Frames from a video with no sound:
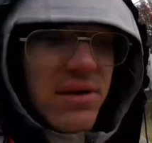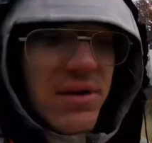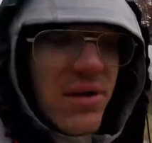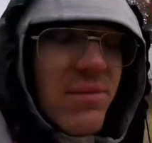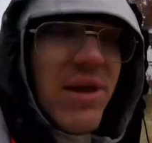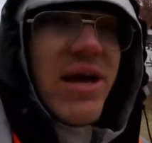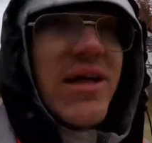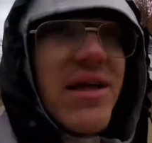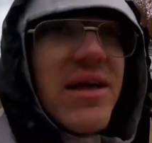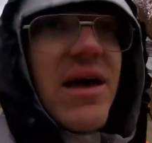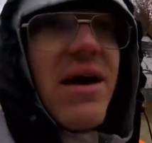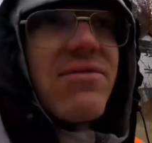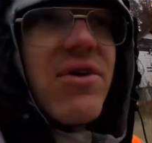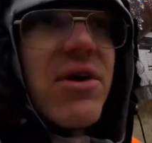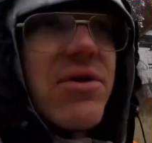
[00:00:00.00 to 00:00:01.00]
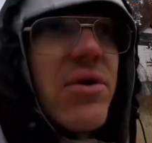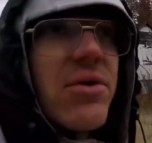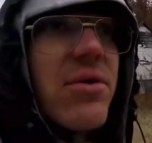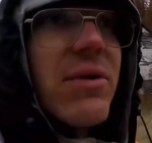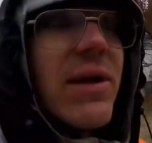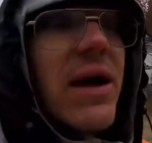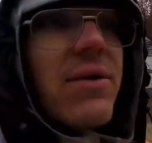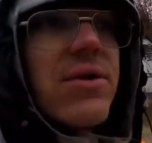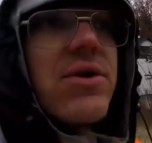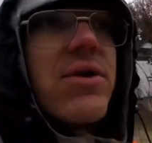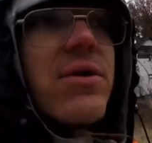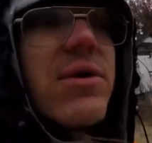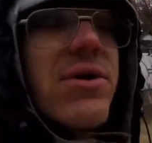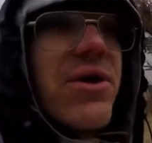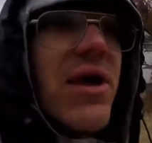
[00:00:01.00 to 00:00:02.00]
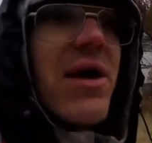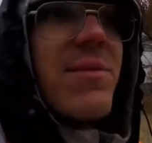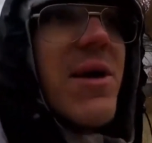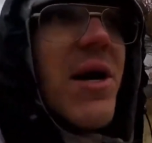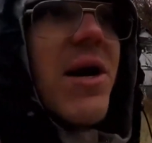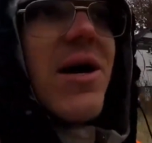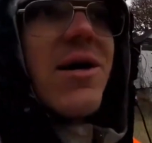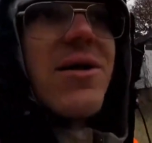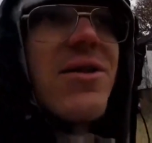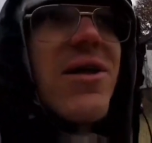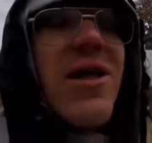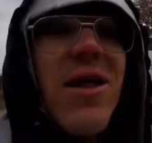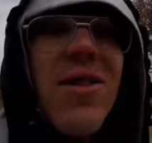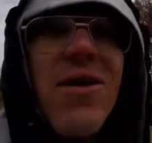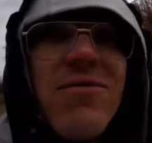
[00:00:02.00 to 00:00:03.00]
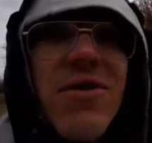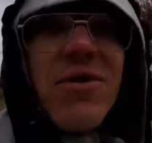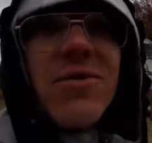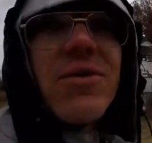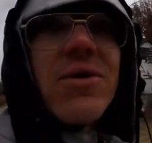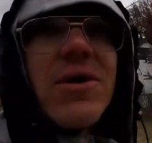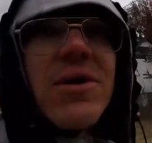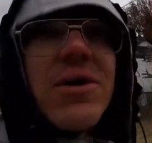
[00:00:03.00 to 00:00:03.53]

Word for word: Some lady, after I told her what I was doing, she gave me a hug and said, I love you.